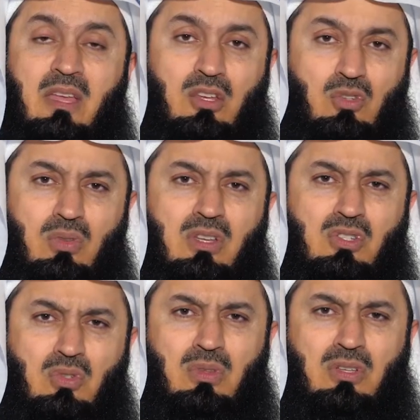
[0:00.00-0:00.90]
Do this,
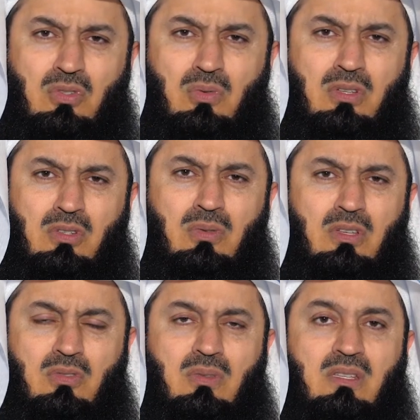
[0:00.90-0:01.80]
do this, do this, do this,
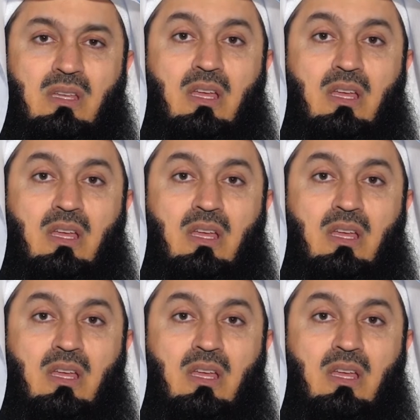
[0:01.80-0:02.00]
do this.